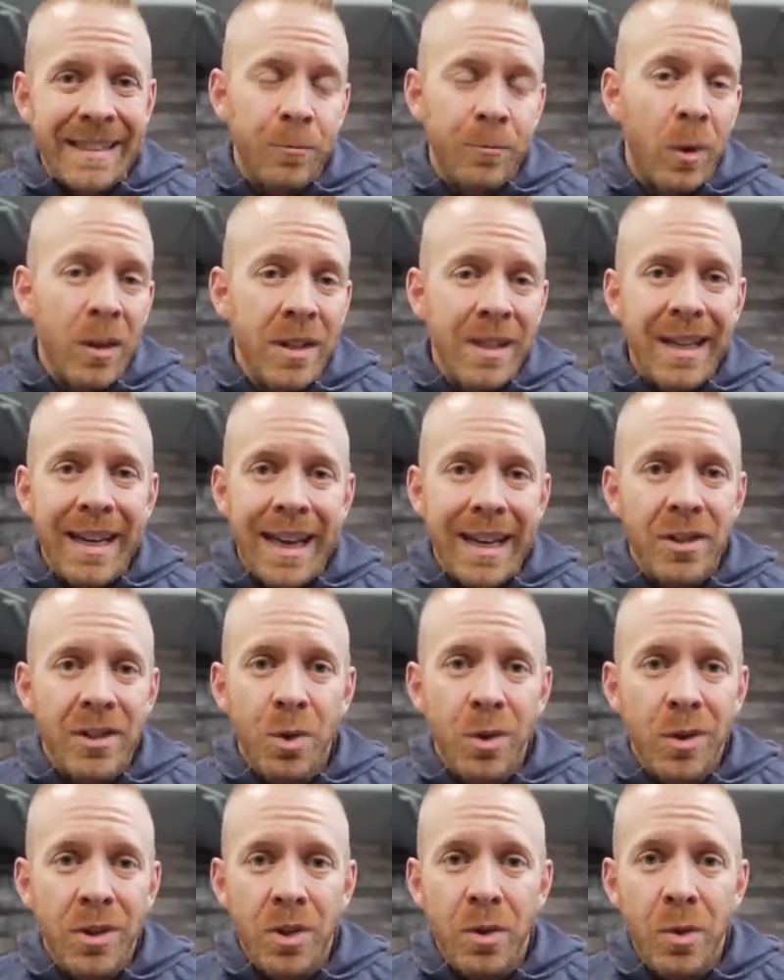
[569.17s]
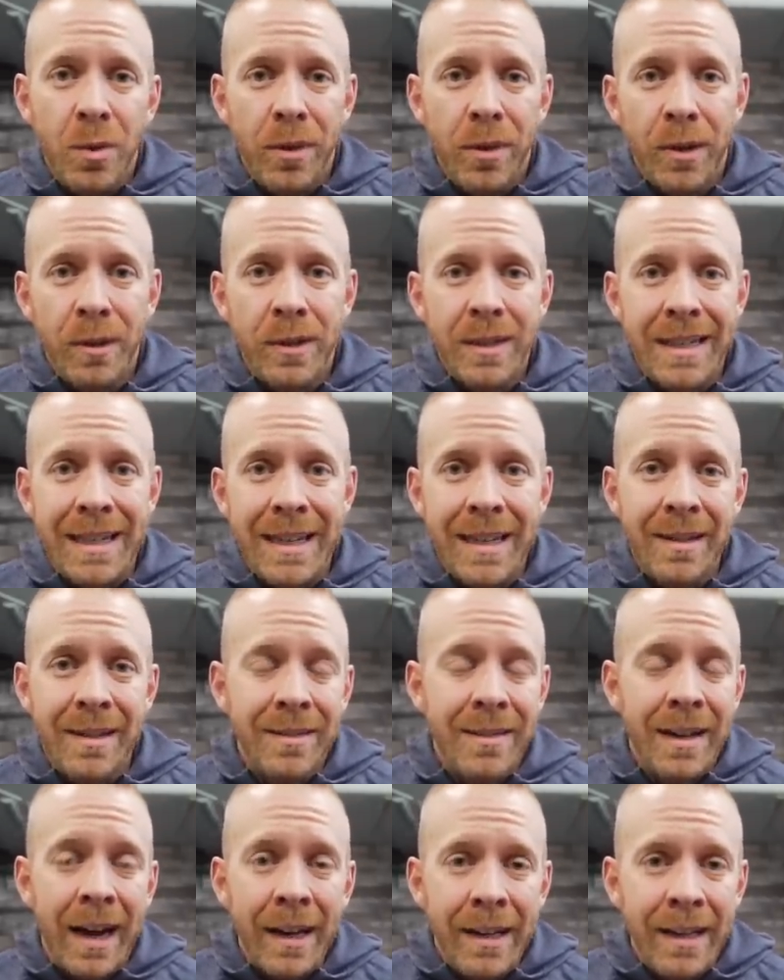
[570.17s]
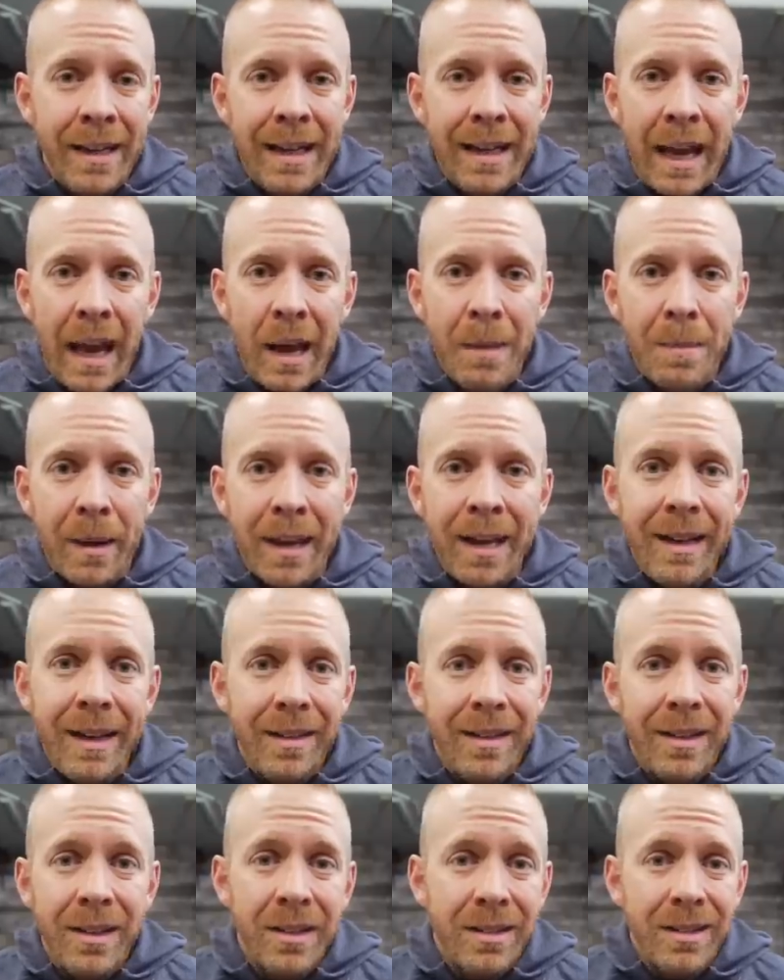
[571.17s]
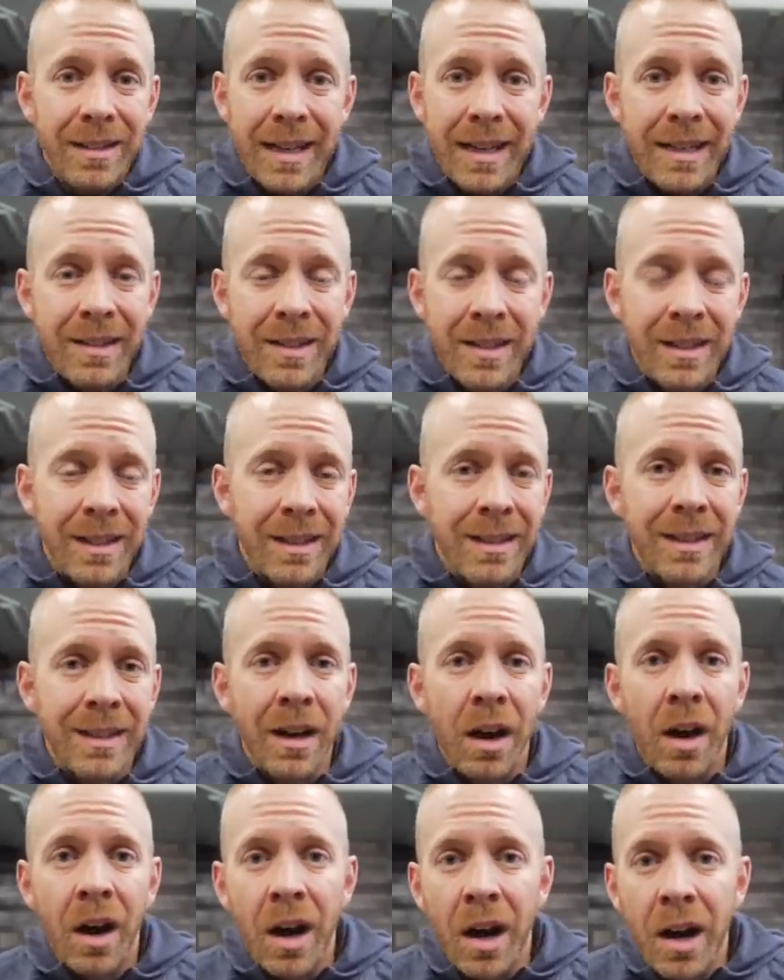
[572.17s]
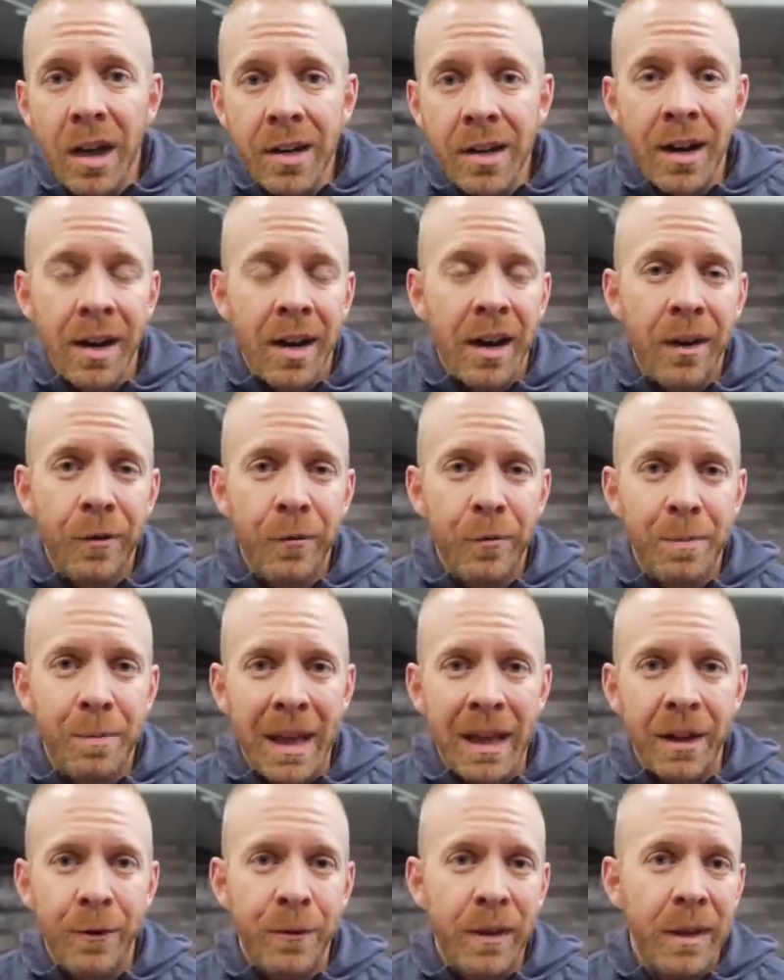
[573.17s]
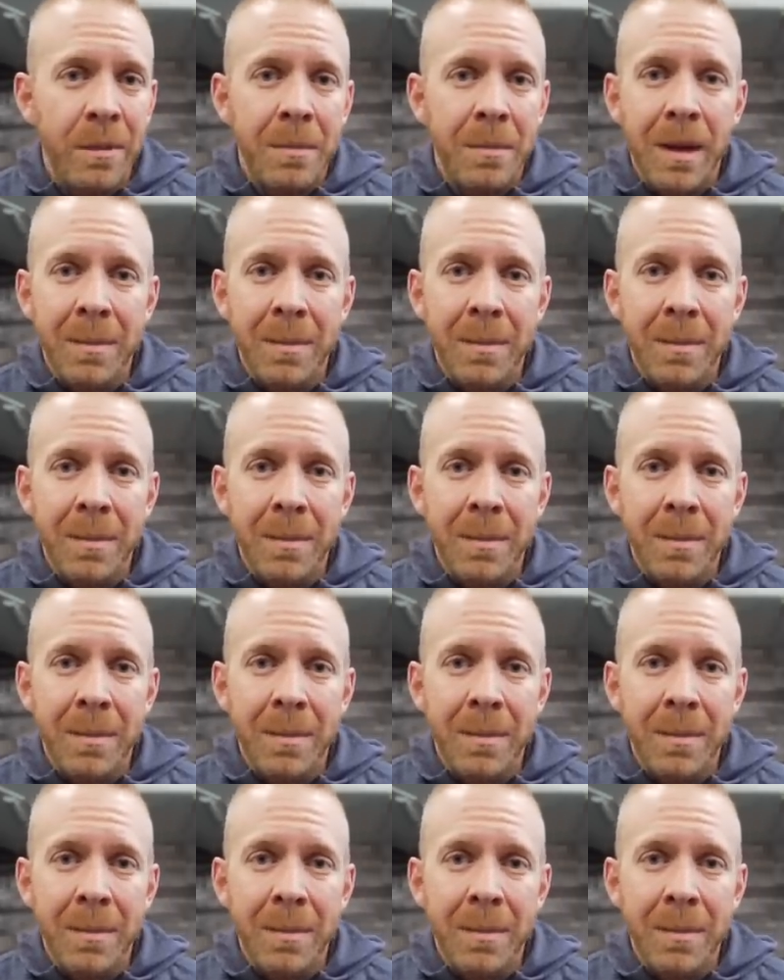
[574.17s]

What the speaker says: once you get to a 213, 90K bike, there isn't a ton of benefit.